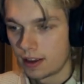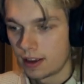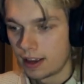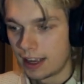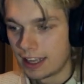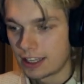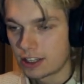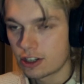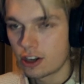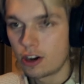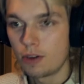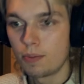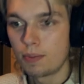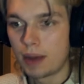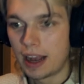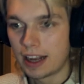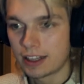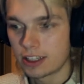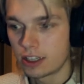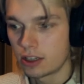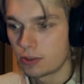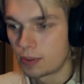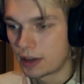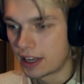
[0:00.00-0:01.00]
It's gone
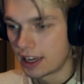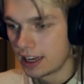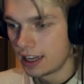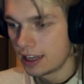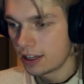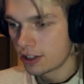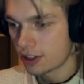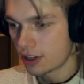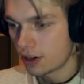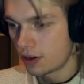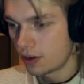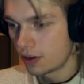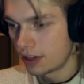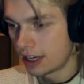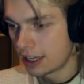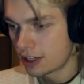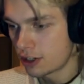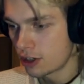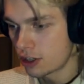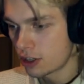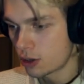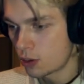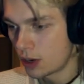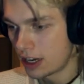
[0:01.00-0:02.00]
back to the beginning. So
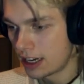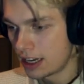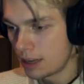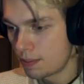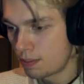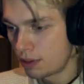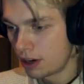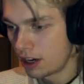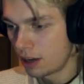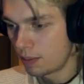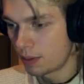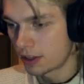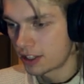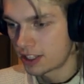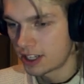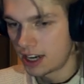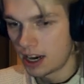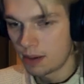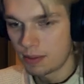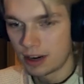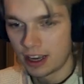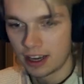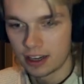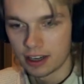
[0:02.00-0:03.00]
let's just quickly pull up a
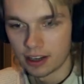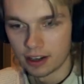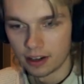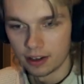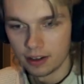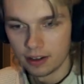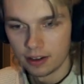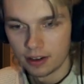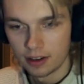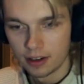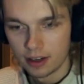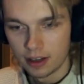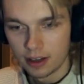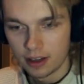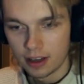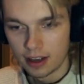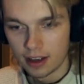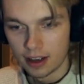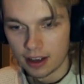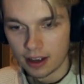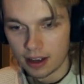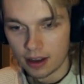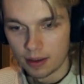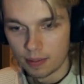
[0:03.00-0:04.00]
timeline here.
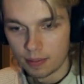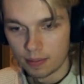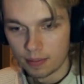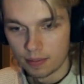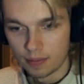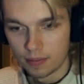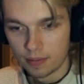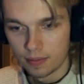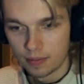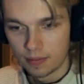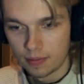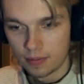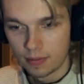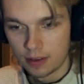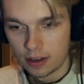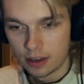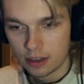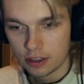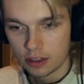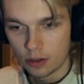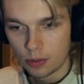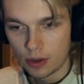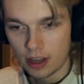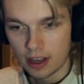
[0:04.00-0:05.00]

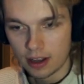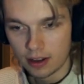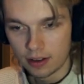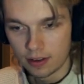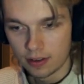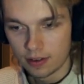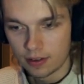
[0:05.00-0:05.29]
So we...